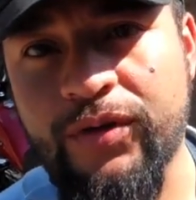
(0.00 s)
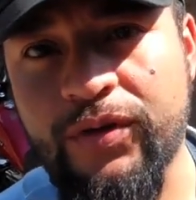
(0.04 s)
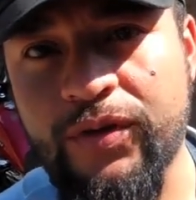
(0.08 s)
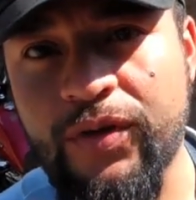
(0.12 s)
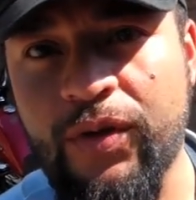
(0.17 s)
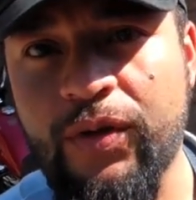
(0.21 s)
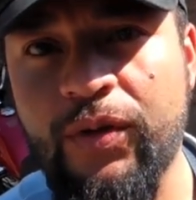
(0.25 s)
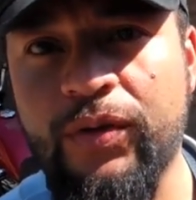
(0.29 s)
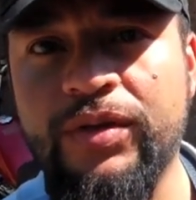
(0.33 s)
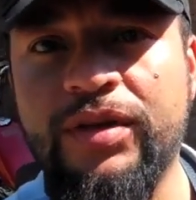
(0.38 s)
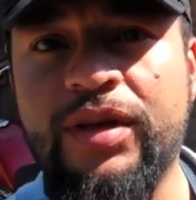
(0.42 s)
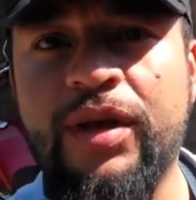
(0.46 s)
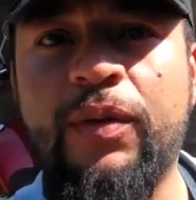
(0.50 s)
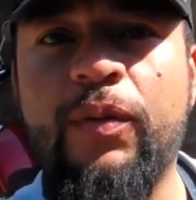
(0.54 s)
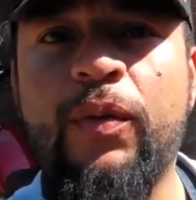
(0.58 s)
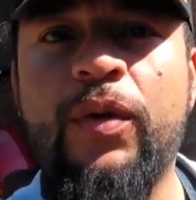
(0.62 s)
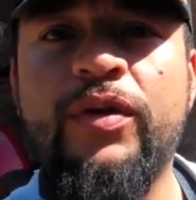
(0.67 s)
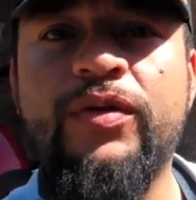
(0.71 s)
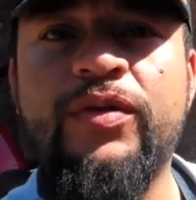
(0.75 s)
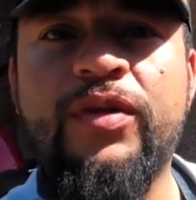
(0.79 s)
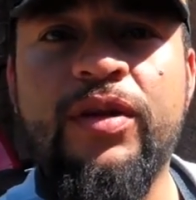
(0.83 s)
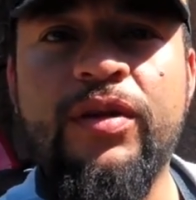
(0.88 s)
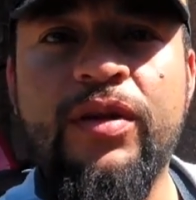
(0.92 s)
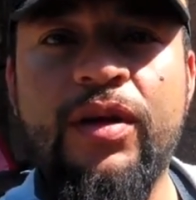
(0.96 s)
So there
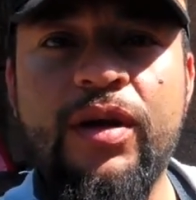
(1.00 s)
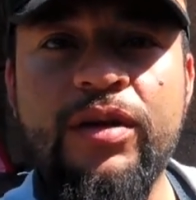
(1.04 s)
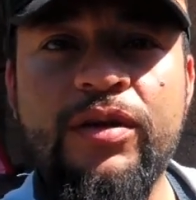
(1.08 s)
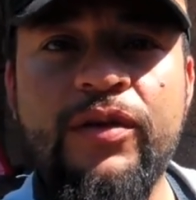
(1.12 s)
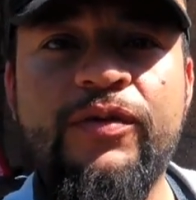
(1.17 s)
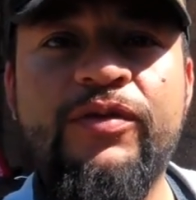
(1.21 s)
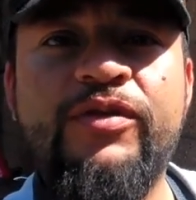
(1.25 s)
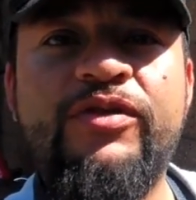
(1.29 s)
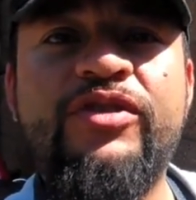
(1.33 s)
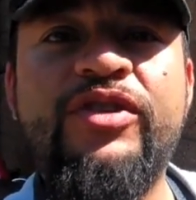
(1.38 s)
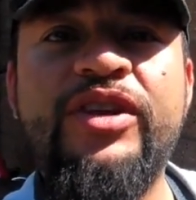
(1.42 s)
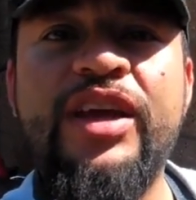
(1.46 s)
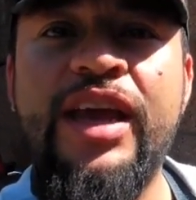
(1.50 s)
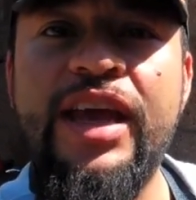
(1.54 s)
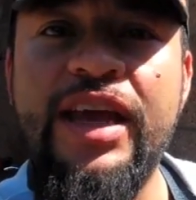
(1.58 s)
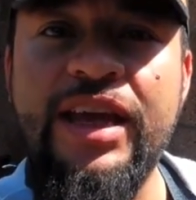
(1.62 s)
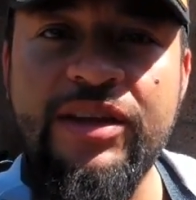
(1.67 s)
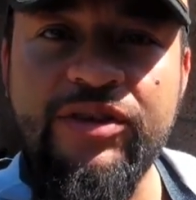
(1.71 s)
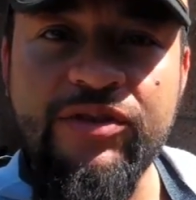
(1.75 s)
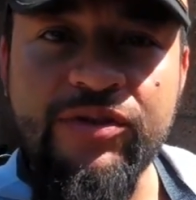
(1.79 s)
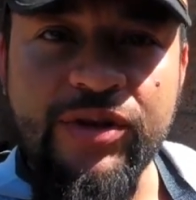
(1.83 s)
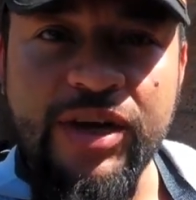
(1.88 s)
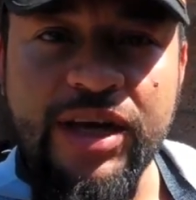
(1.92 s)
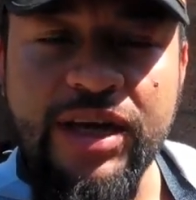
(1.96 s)
was a lot of
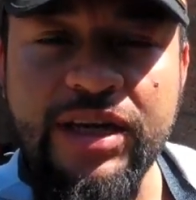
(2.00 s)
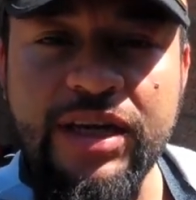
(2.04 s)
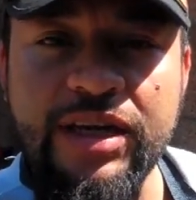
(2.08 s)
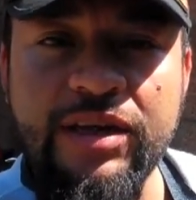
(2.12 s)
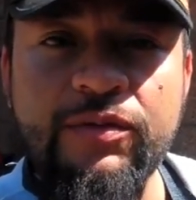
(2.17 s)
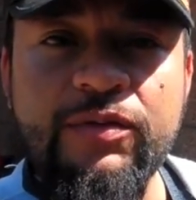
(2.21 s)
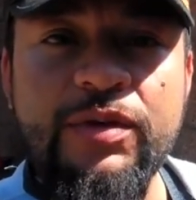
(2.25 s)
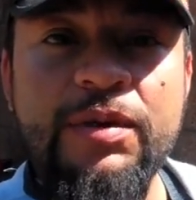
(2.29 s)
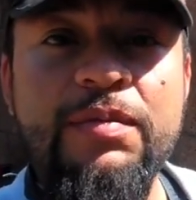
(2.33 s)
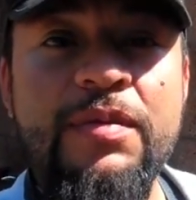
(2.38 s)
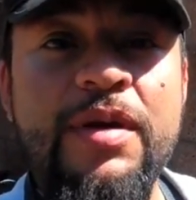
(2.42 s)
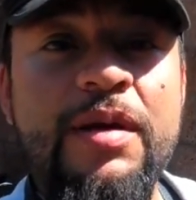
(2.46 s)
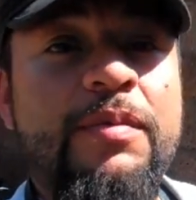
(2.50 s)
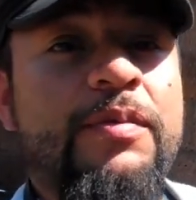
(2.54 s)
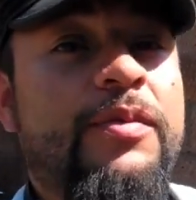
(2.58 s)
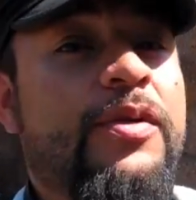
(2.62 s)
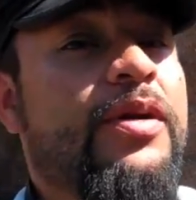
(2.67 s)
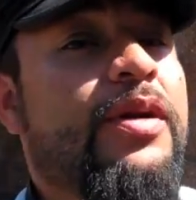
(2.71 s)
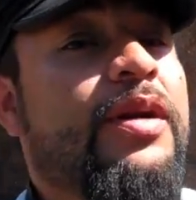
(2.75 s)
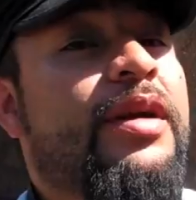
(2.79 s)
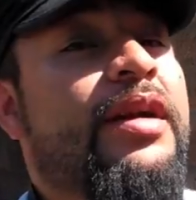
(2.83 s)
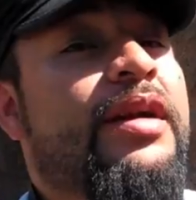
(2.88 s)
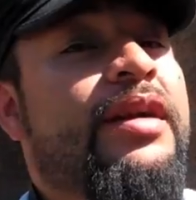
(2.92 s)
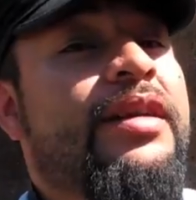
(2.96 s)
jade trading.
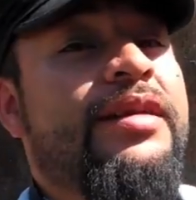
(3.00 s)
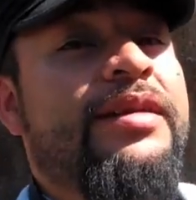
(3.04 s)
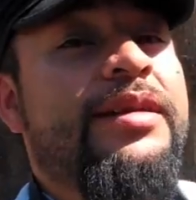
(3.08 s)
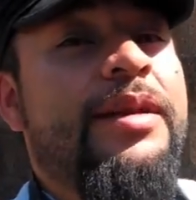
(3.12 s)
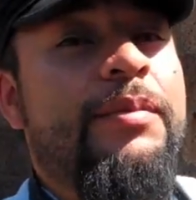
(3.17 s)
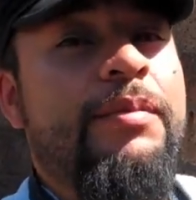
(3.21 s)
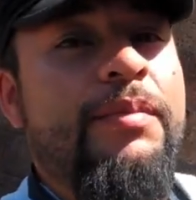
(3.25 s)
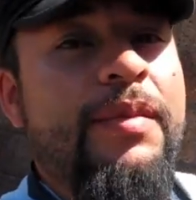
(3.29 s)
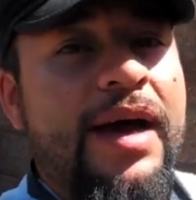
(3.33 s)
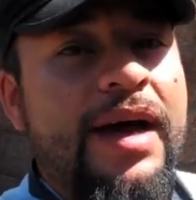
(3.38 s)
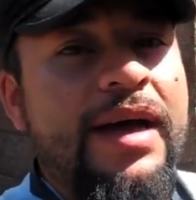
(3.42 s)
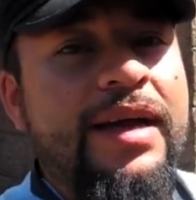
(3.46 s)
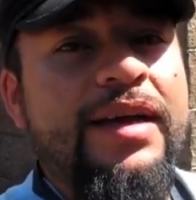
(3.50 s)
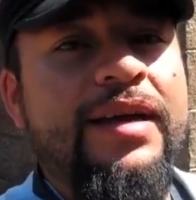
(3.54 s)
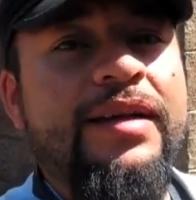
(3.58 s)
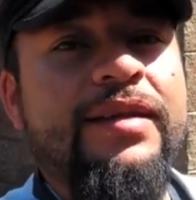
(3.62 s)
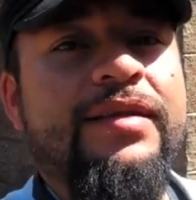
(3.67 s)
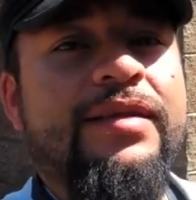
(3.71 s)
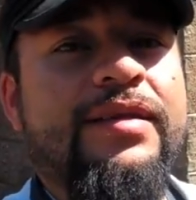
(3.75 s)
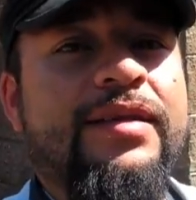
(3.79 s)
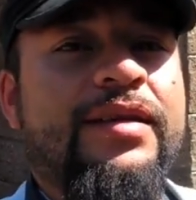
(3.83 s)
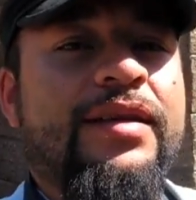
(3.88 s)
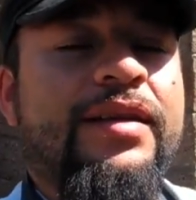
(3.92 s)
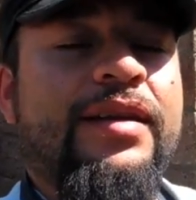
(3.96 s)
Remember, the
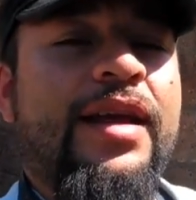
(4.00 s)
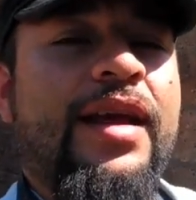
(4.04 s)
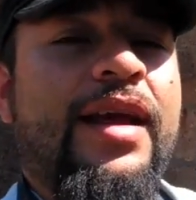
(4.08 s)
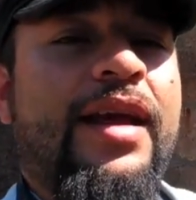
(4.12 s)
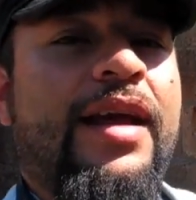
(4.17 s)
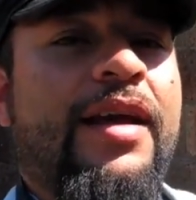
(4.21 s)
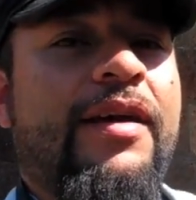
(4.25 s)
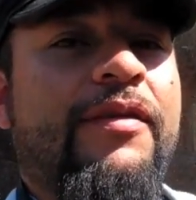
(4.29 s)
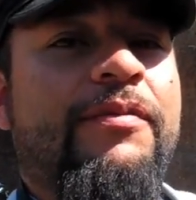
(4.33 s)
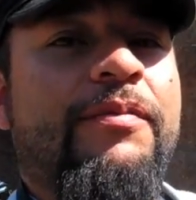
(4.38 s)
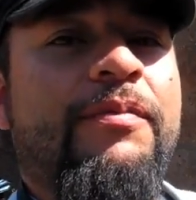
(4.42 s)
Mayans didn't have